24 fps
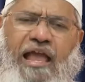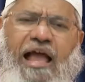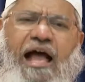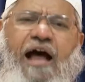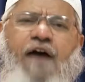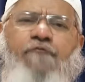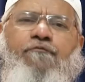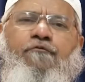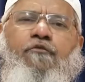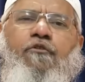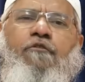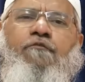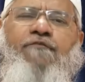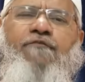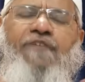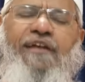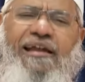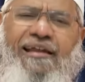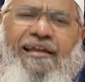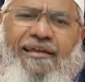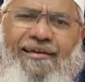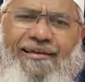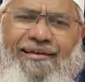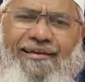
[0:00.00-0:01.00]
are
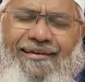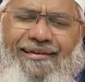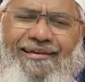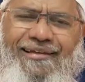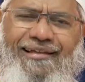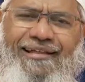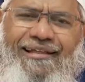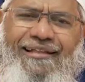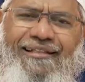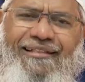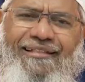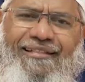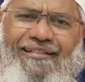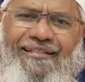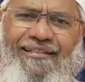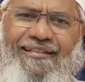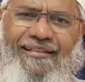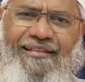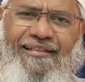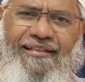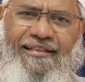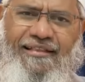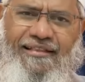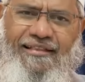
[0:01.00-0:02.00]
fulfilled,
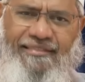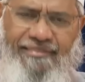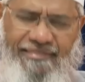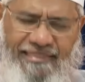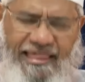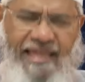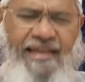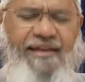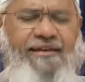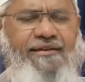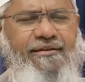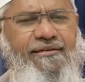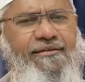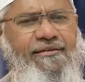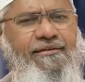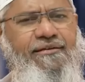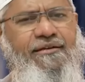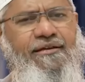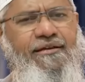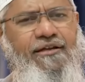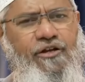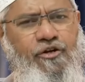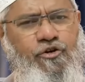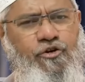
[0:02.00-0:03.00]
then
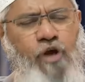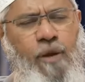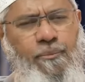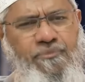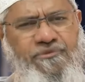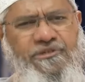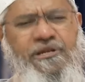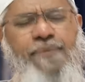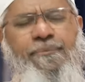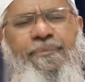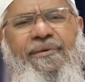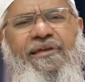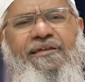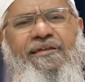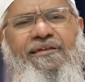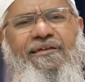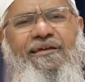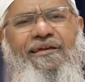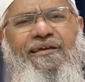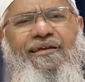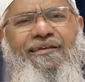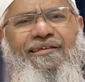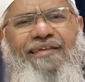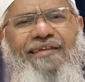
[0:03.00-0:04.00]

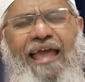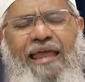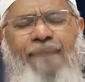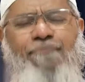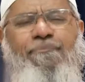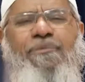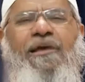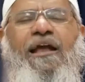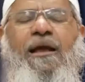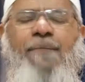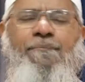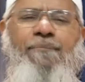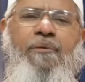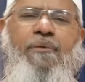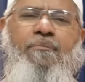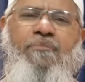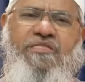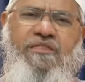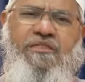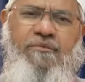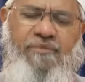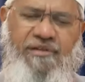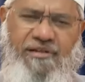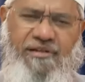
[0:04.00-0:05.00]
dropshipping can become
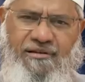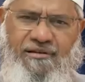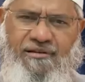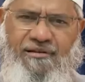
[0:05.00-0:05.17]
permissible.